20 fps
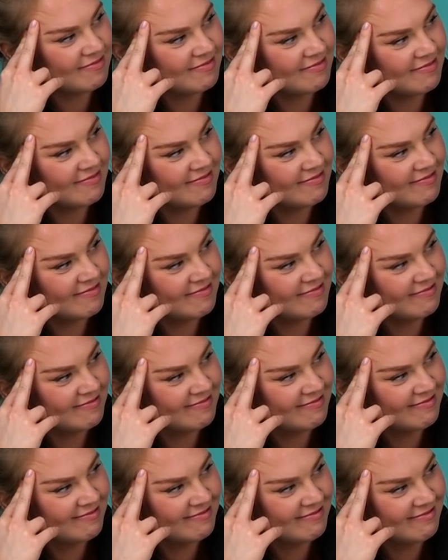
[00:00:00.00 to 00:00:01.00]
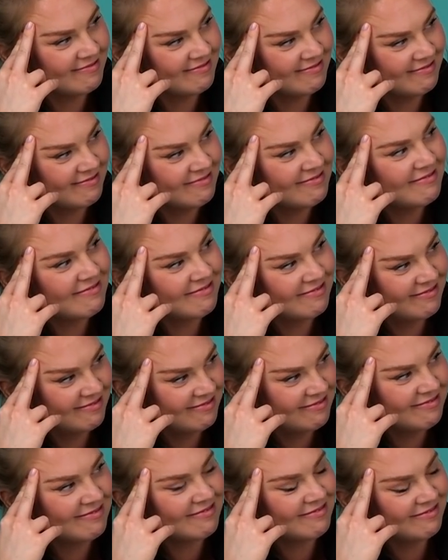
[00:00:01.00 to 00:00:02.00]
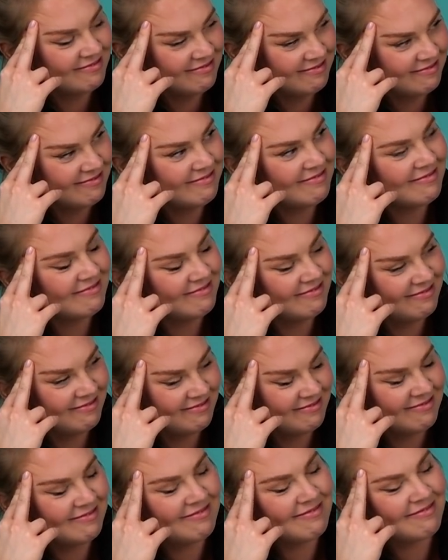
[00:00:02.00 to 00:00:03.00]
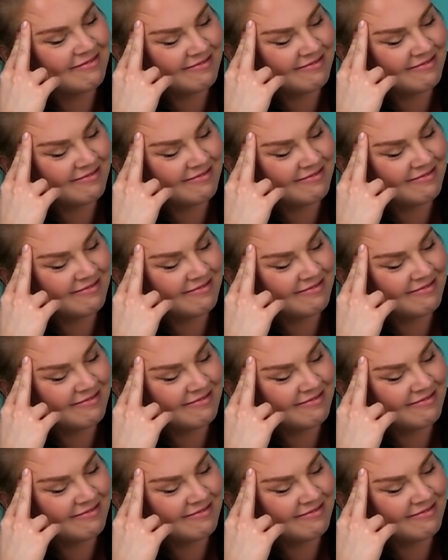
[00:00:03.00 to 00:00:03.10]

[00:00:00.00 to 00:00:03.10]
The person shown says nothing.